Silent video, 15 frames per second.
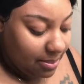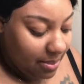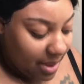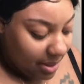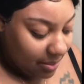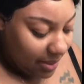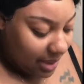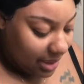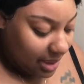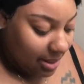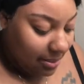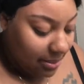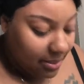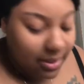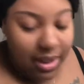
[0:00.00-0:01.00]
being
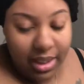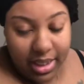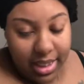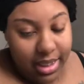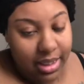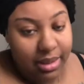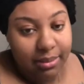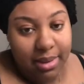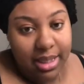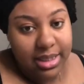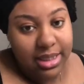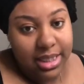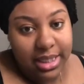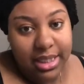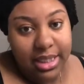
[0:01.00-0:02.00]
pregnant, again, my
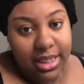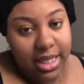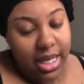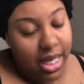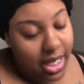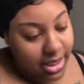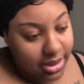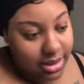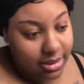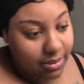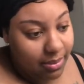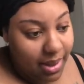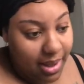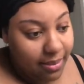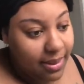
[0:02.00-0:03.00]
skin has,
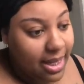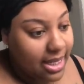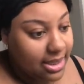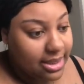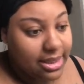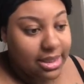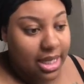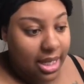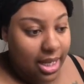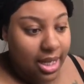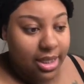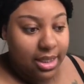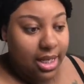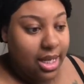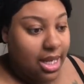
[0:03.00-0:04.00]
baby has
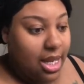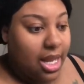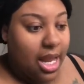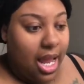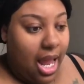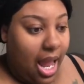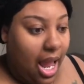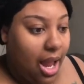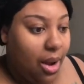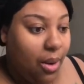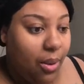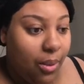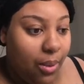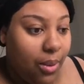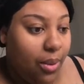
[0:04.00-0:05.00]
sucked
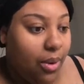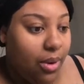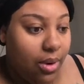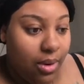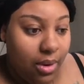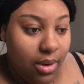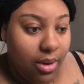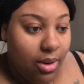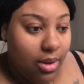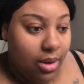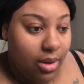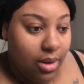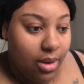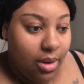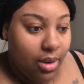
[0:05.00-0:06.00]
out
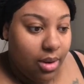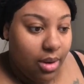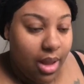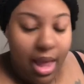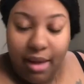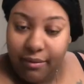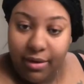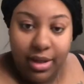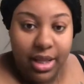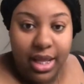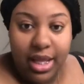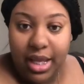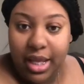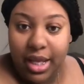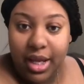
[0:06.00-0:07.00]

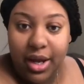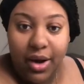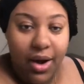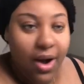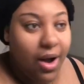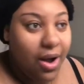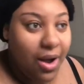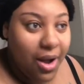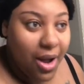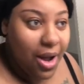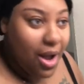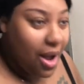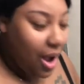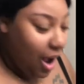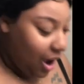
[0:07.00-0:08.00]
everything.
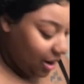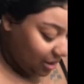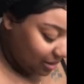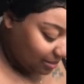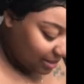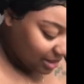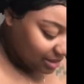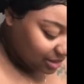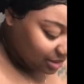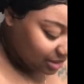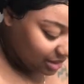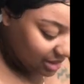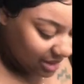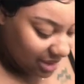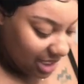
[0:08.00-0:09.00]
All of my
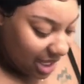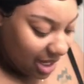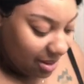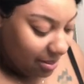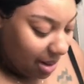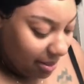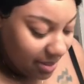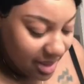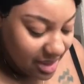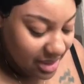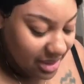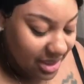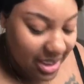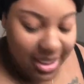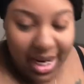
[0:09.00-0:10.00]
nutrients, like mommy
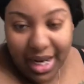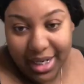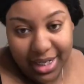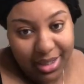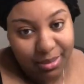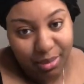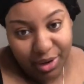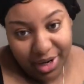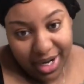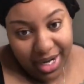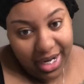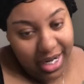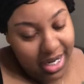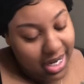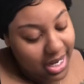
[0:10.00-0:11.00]
just cannot get a
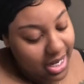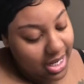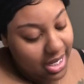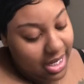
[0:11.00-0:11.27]
break.